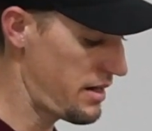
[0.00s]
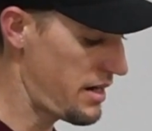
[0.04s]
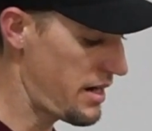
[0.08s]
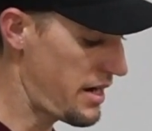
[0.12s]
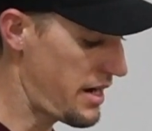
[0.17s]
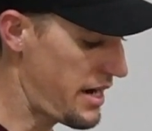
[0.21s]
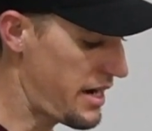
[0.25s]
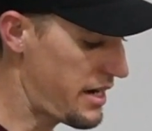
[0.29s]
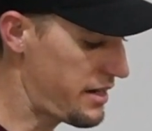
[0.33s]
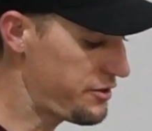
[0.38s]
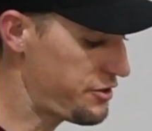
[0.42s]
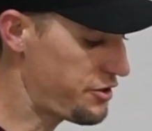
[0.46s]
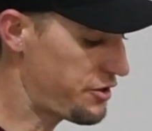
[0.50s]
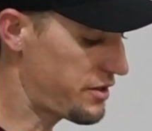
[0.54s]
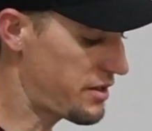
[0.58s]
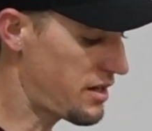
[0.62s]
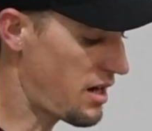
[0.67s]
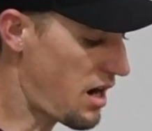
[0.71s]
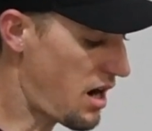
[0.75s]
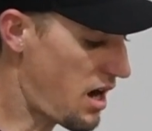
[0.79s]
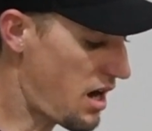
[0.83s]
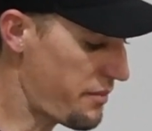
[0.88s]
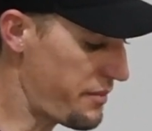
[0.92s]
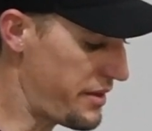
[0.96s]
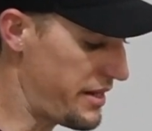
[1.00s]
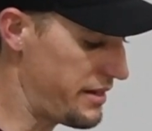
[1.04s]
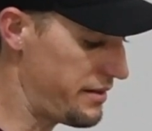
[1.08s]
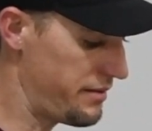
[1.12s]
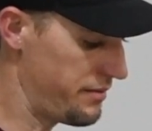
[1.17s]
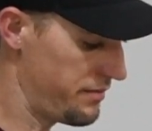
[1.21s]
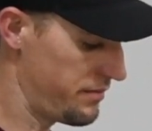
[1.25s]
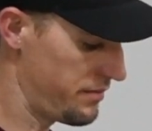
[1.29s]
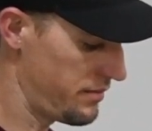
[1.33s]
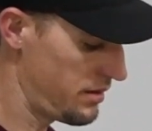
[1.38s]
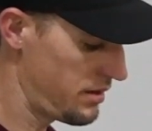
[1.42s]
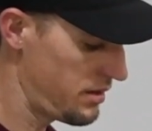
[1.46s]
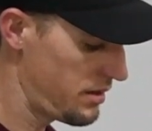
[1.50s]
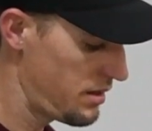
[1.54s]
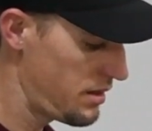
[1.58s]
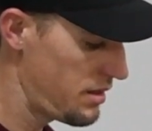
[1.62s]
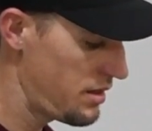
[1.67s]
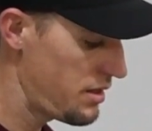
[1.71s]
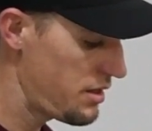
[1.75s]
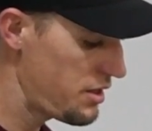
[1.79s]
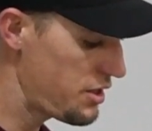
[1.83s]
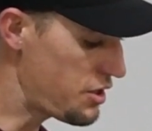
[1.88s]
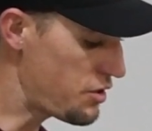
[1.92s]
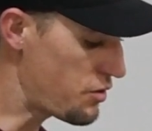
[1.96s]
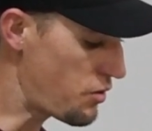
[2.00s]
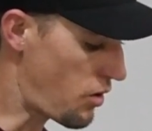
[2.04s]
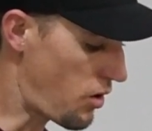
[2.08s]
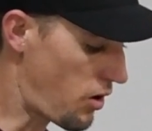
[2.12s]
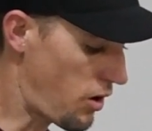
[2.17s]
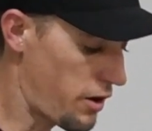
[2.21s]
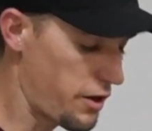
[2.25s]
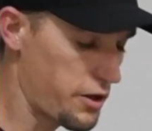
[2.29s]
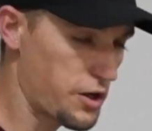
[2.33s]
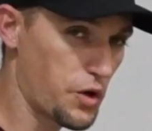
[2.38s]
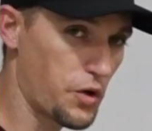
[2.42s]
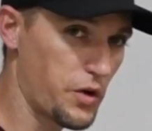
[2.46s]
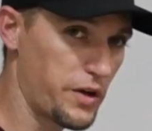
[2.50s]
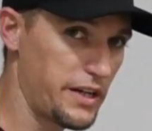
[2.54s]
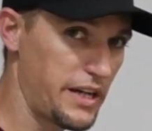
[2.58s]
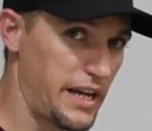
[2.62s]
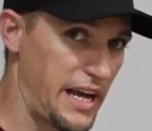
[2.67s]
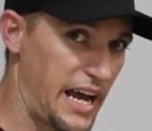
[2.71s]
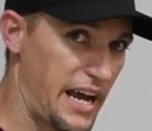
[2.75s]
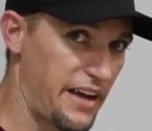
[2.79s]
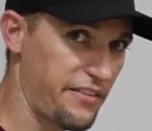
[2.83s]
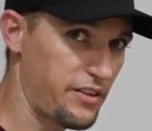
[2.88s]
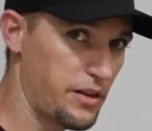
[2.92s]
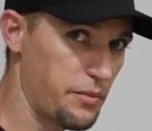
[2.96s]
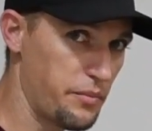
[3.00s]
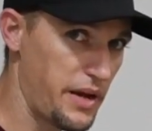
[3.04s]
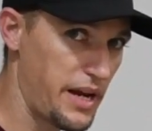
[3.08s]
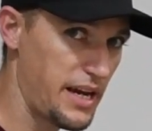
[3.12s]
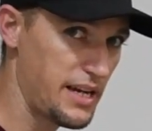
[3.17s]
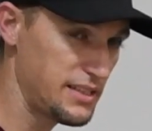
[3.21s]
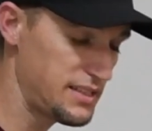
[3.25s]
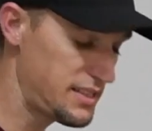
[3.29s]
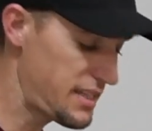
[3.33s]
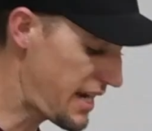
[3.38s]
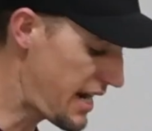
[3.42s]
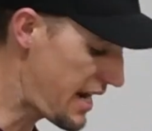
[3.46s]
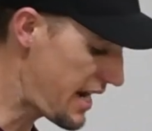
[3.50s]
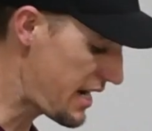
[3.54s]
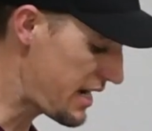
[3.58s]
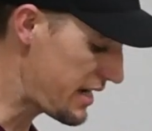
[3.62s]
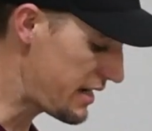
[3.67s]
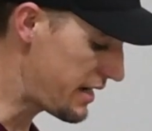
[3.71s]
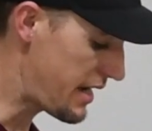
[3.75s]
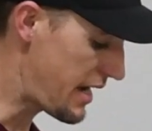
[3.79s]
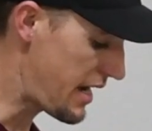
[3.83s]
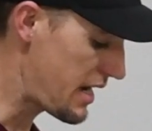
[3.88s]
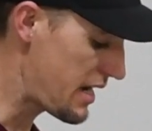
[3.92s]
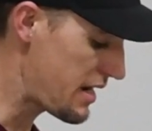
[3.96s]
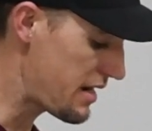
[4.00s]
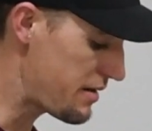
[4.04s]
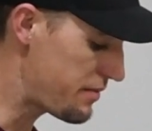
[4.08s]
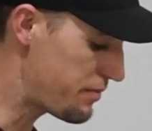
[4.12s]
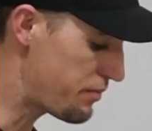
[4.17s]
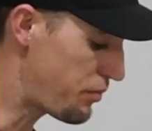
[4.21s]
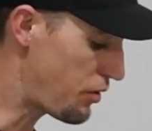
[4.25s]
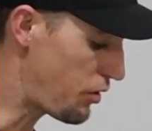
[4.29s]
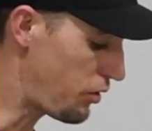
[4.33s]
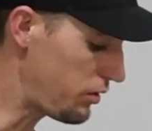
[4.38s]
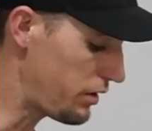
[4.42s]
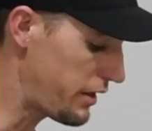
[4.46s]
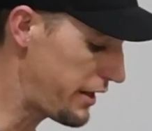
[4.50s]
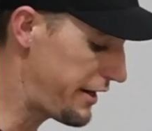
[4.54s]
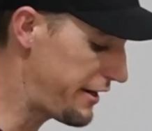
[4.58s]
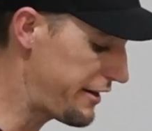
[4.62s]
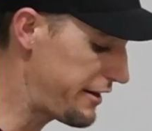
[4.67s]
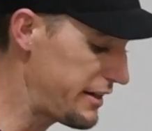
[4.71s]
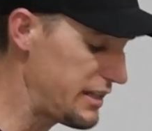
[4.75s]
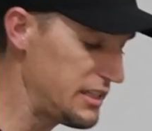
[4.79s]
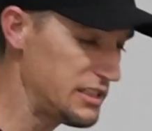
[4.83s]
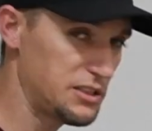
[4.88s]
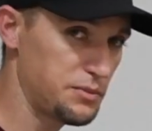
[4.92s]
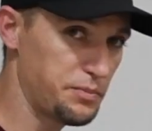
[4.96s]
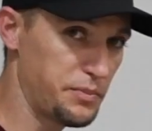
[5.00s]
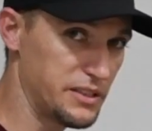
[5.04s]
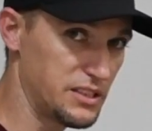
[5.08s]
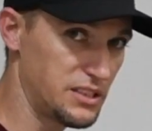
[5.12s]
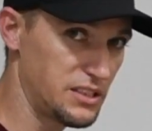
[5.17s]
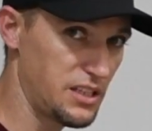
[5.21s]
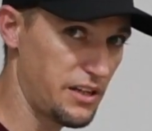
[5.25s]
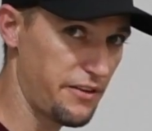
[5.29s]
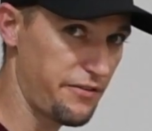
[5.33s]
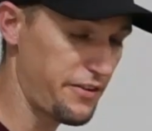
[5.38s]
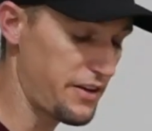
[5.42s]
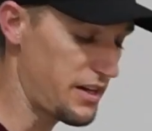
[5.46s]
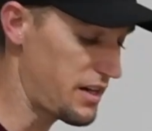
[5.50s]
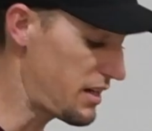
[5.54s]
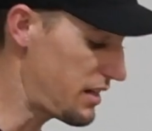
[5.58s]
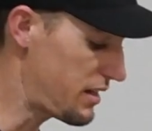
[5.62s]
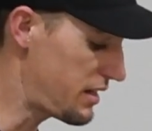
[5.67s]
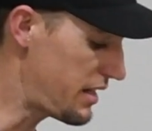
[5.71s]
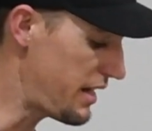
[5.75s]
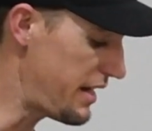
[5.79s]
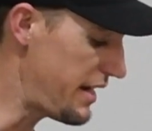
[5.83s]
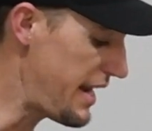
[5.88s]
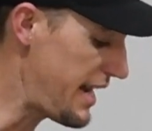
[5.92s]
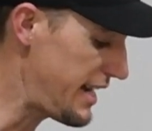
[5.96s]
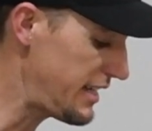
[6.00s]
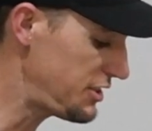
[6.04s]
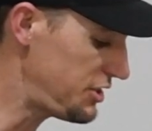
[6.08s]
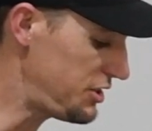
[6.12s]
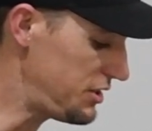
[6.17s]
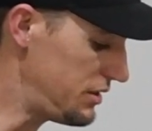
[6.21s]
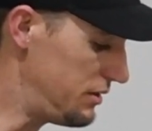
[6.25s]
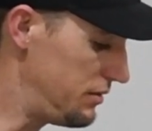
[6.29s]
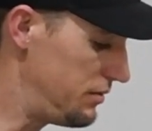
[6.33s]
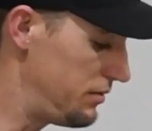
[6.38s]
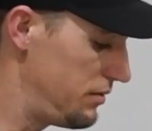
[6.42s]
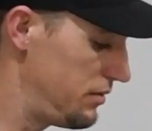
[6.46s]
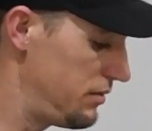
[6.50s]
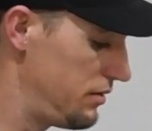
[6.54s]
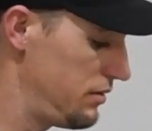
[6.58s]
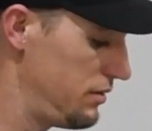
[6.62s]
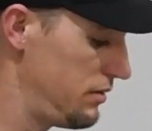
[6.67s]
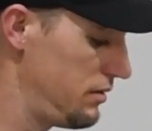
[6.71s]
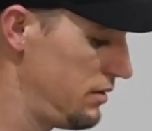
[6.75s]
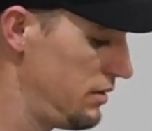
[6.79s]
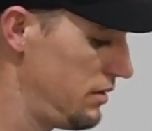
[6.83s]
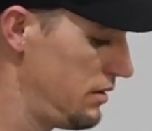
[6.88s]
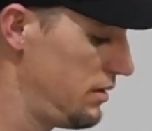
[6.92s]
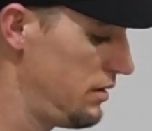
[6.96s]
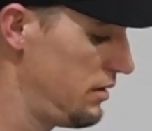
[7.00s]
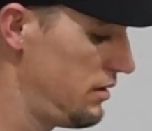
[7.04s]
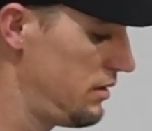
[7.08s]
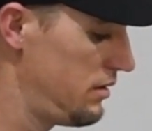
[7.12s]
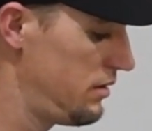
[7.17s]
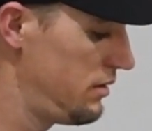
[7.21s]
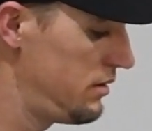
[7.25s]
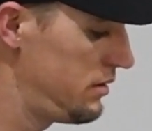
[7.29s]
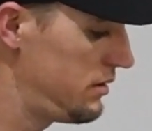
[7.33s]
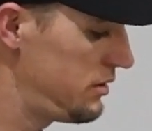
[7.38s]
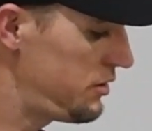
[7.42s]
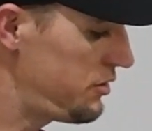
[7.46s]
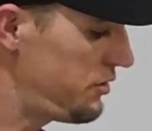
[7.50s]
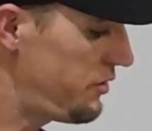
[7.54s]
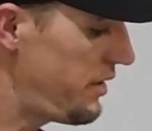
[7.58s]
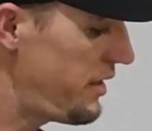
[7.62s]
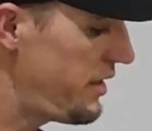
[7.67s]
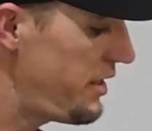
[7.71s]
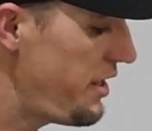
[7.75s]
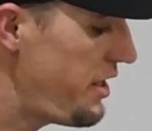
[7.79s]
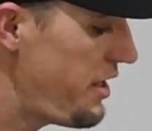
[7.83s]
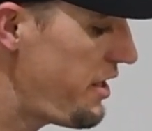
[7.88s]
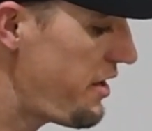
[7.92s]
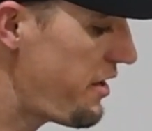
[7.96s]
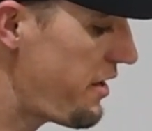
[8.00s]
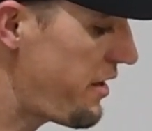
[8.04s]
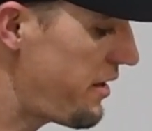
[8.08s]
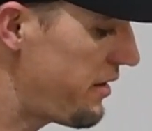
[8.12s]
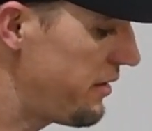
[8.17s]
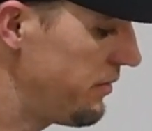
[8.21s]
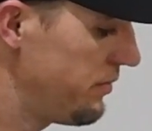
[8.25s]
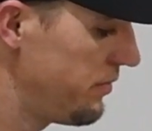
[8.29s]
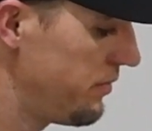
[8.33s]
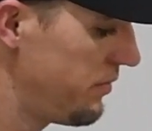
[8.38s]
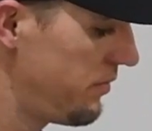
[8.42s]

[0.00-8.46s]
and your common, you are going to have to maintain a polarity specific connection. So in here,